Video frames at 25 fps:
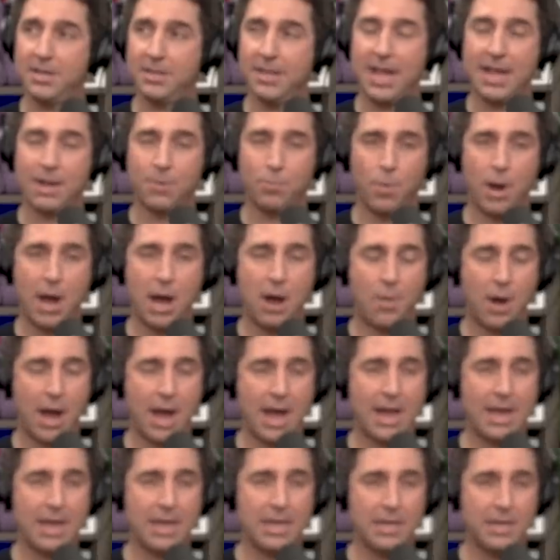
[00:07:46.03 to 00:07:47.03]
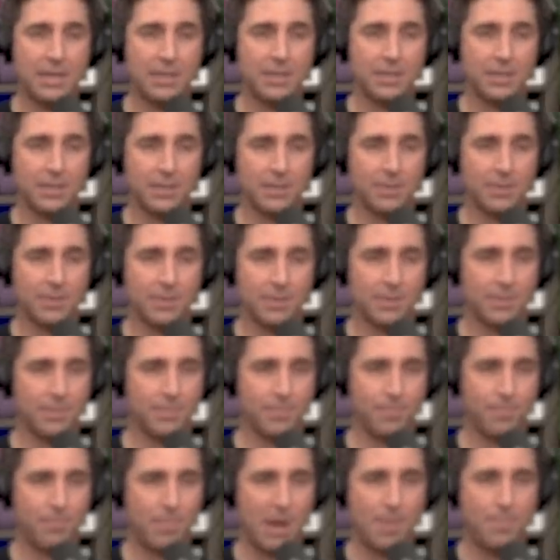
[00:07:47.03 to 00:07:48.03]
of. Yeah. Like, wow, I
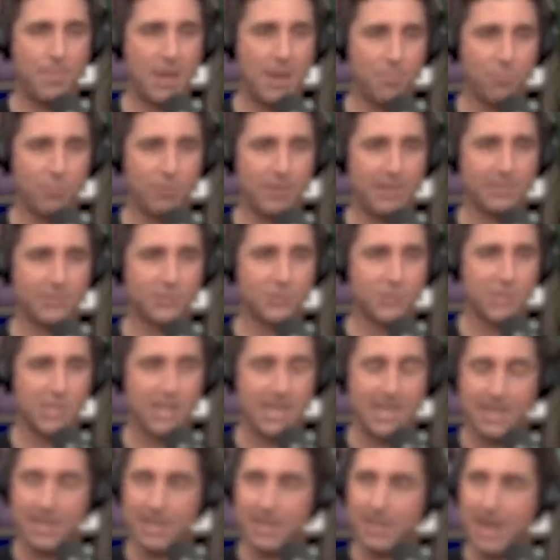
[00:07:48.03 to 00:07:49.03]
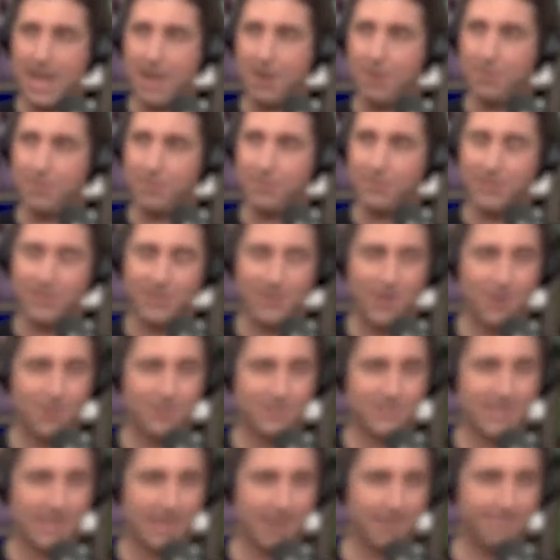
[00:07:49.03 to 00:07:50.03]
my memory is shit now. You know,
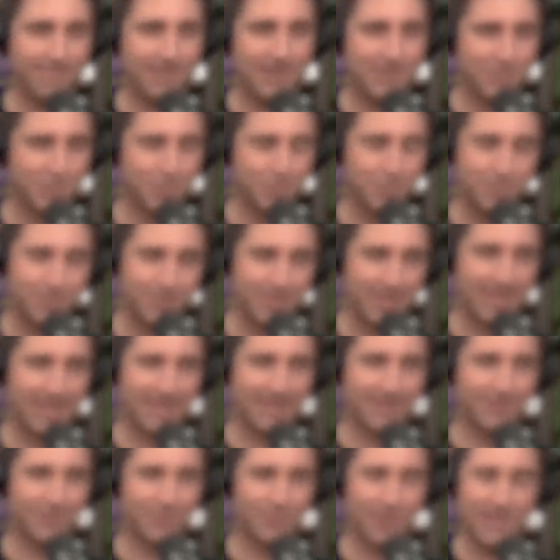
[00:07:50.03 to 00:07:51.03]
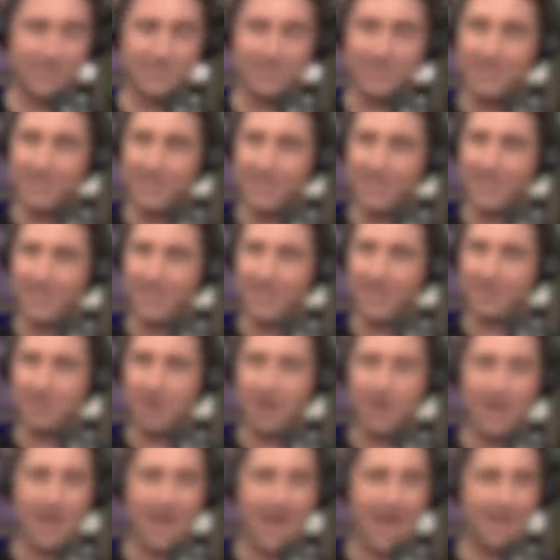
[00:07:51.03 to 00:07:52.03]
it's like official, like crazy. Thought
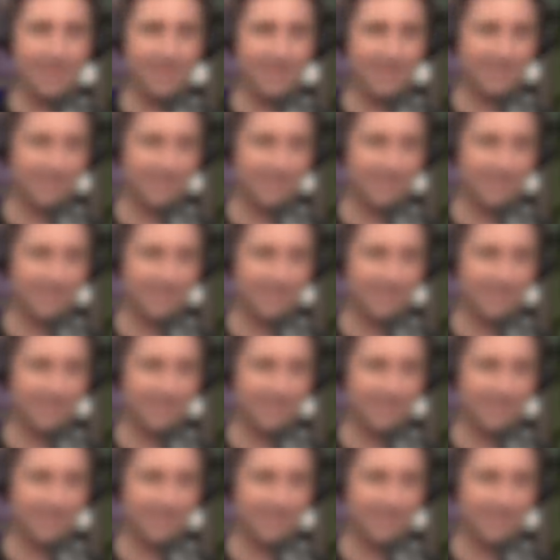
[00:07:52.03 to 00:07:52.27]
but, I had uh,